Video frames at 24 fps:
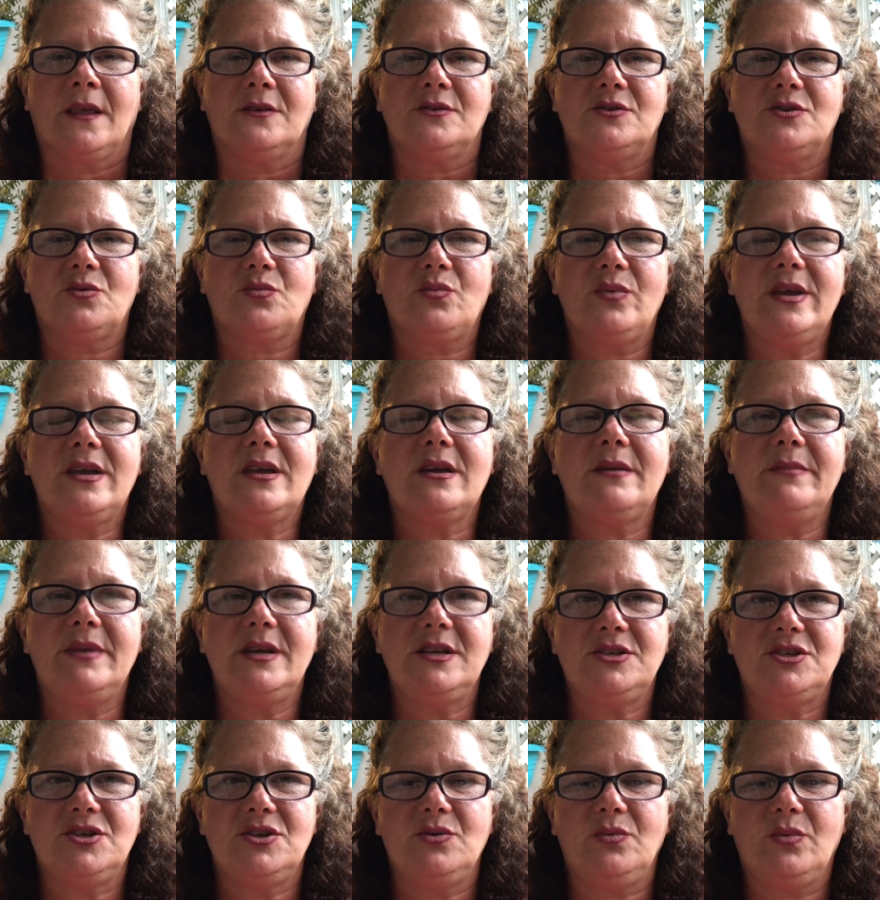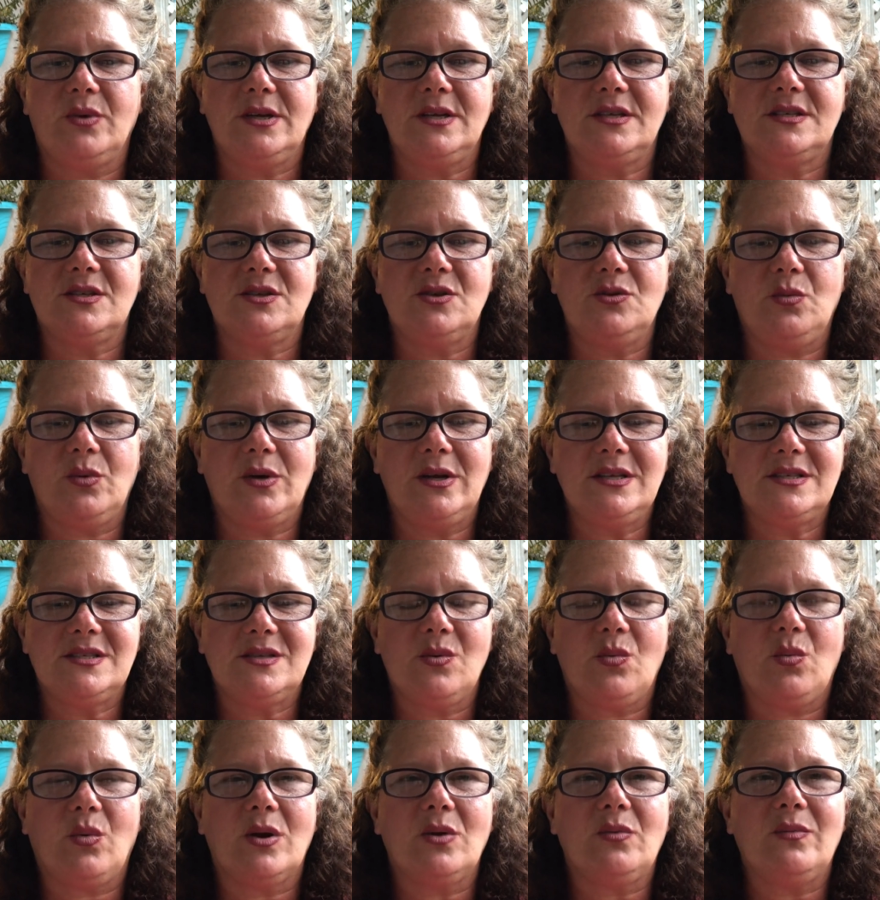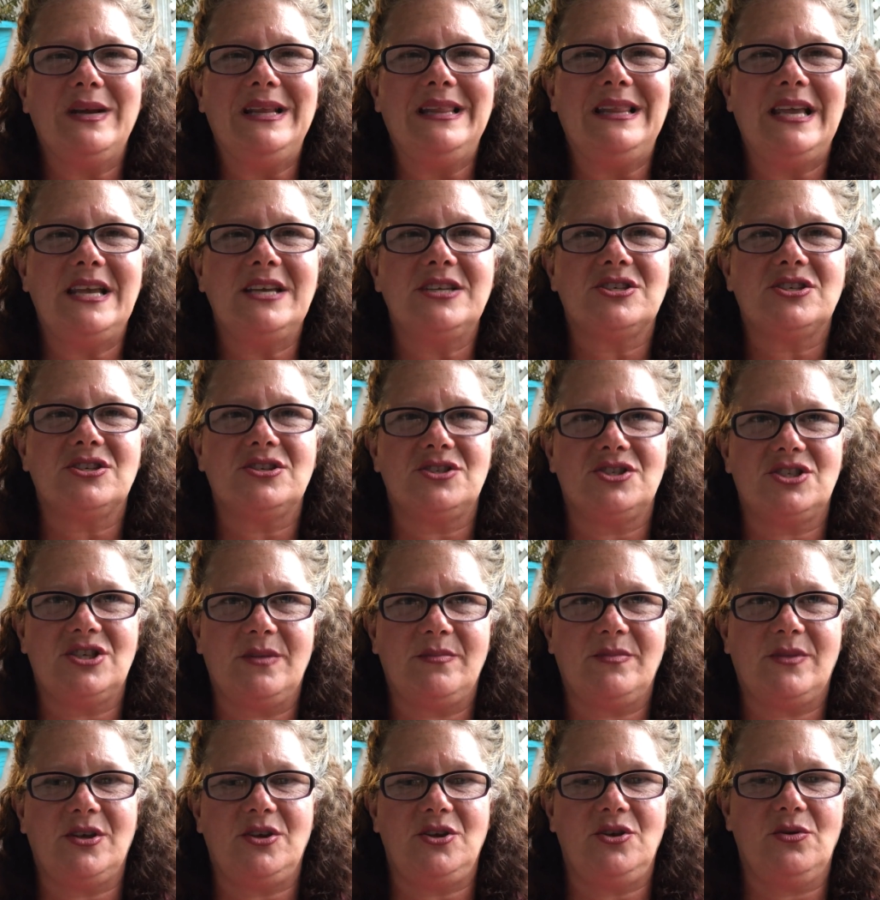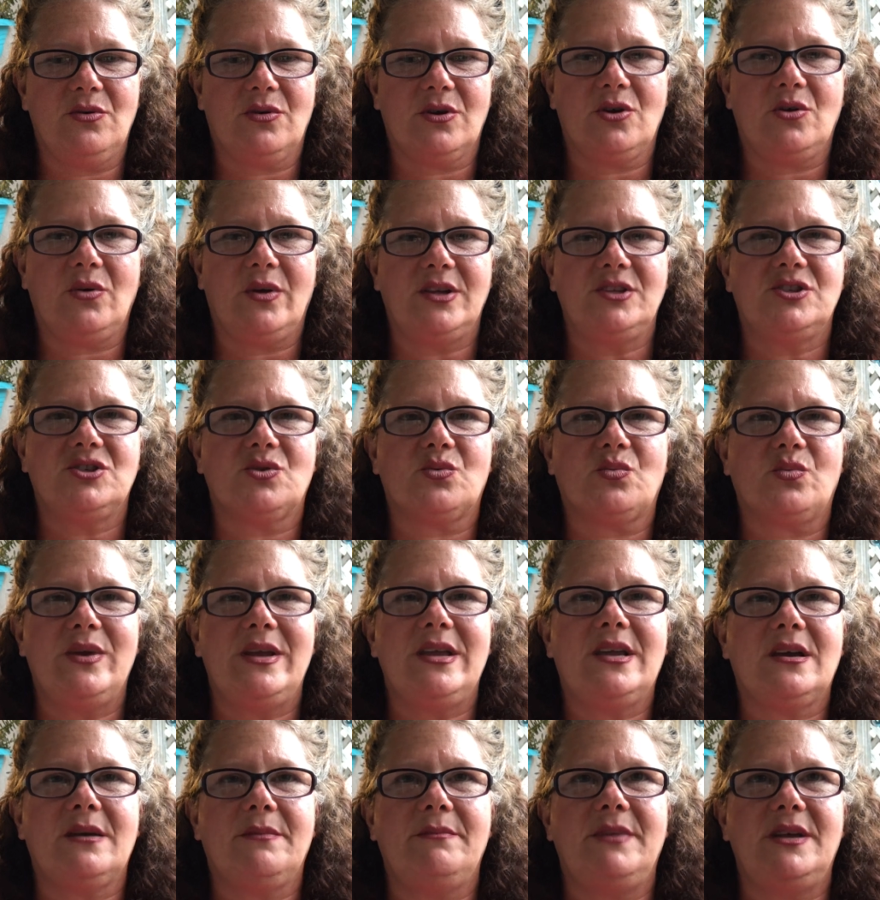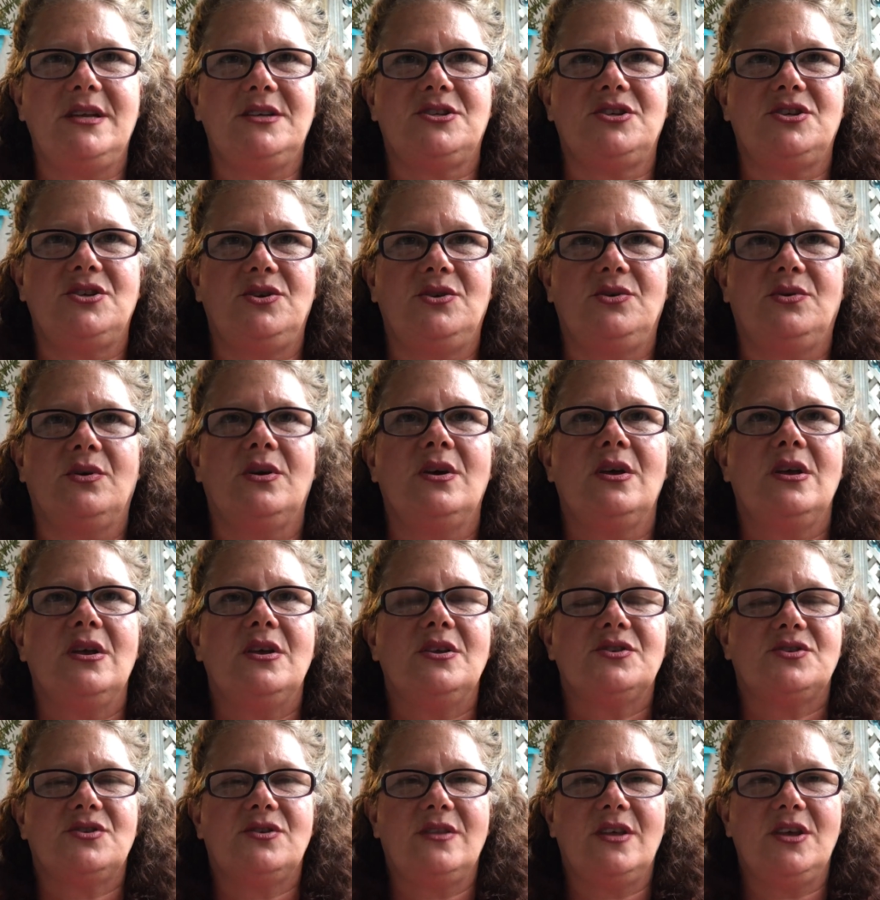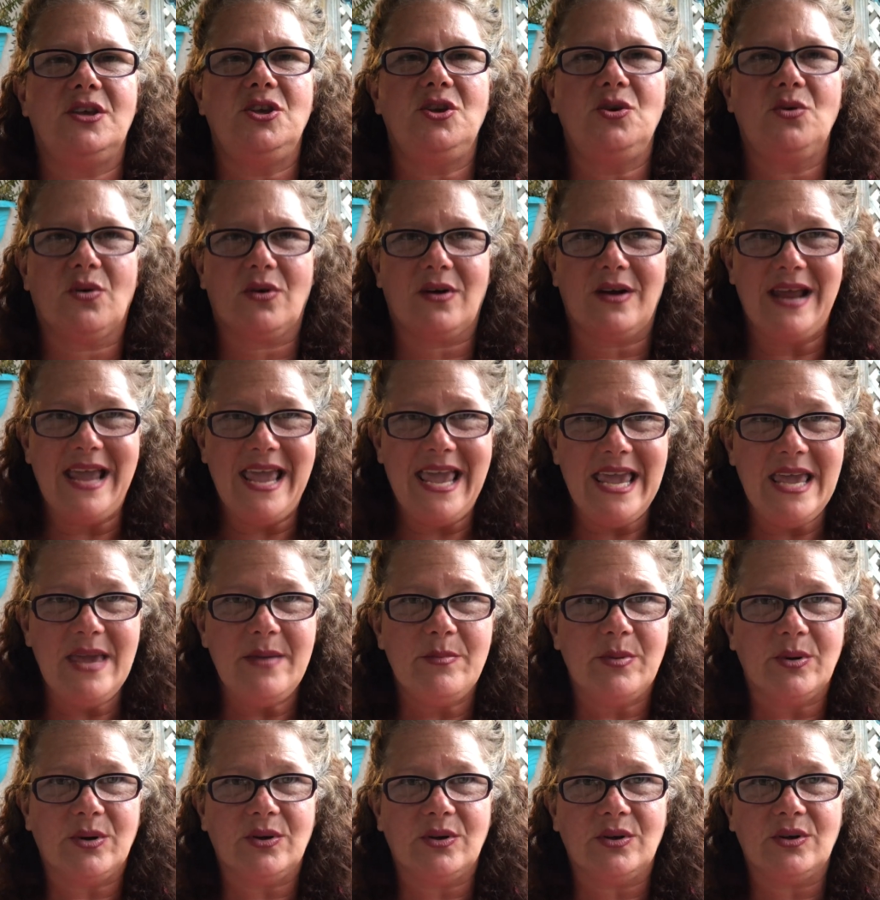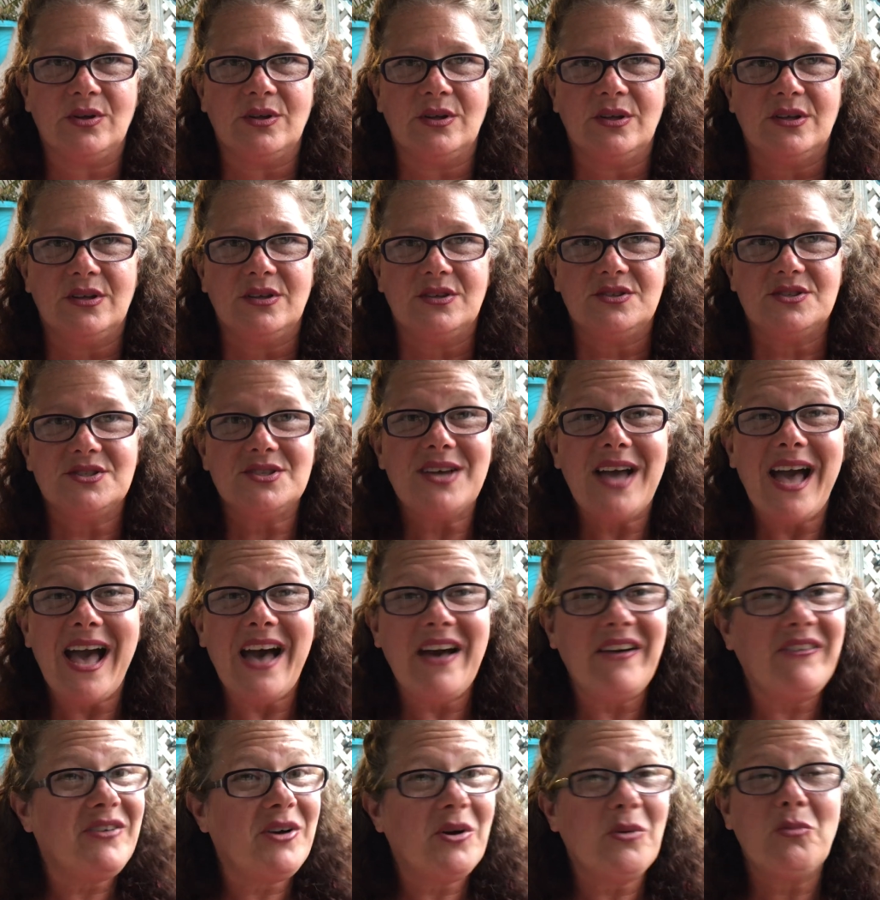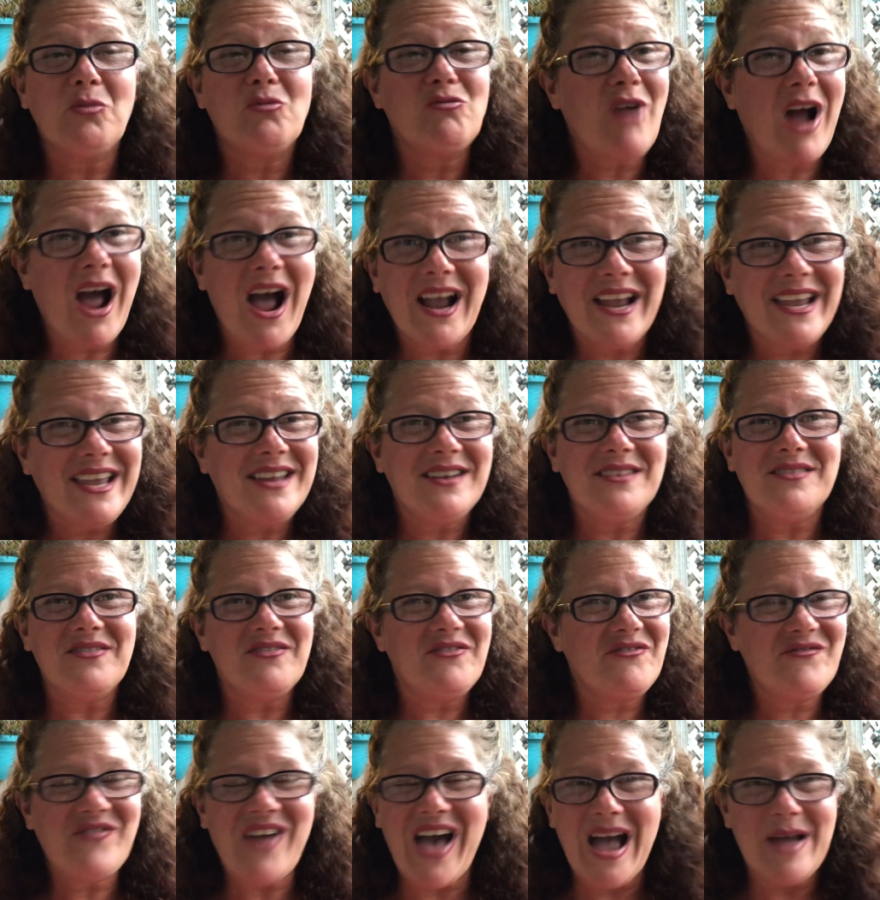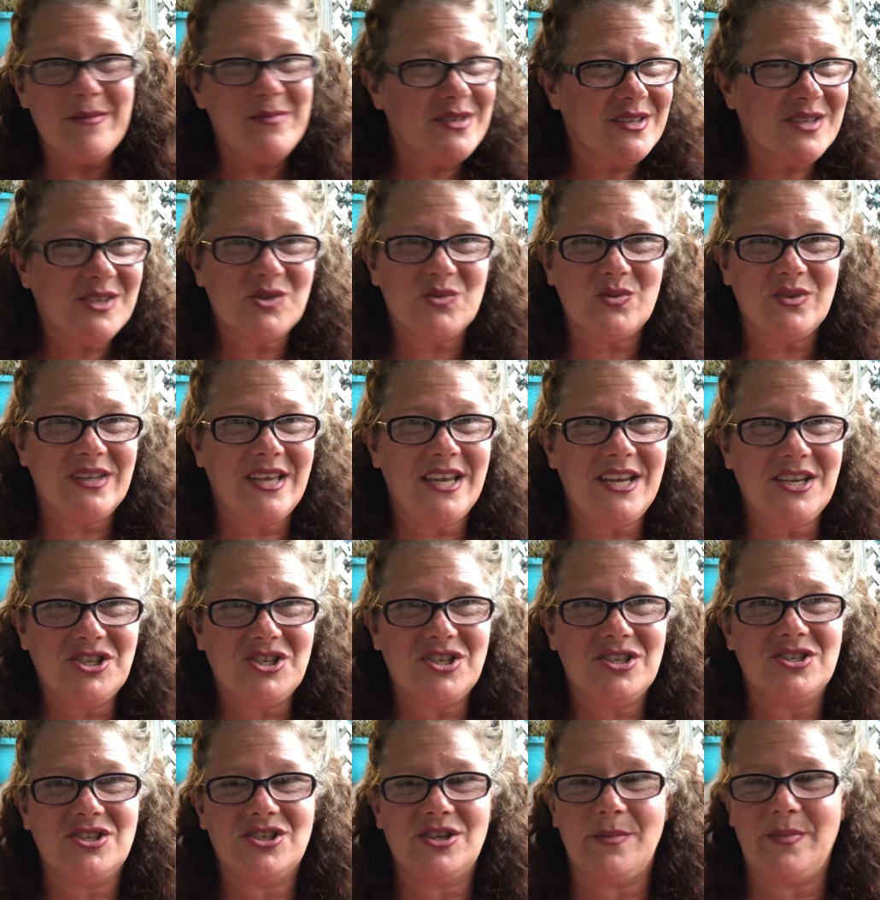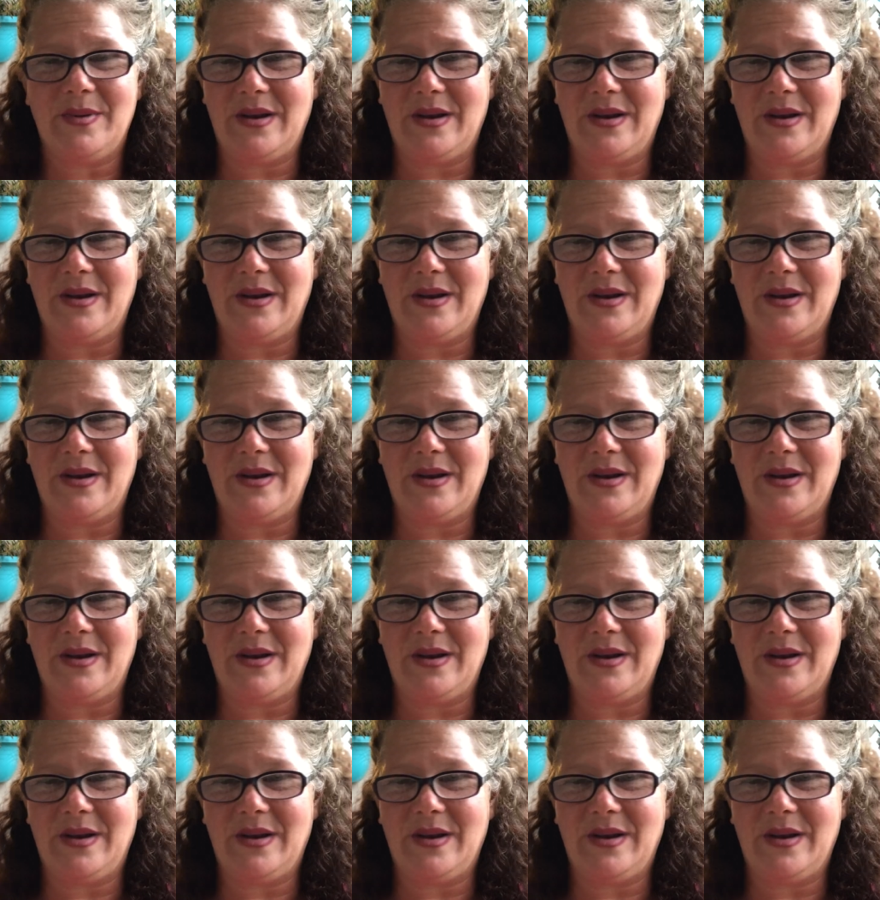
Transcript: recommit to? What is the one relationship that you are going to recommit to, so that you are able to have a rockin' fabulous relationship?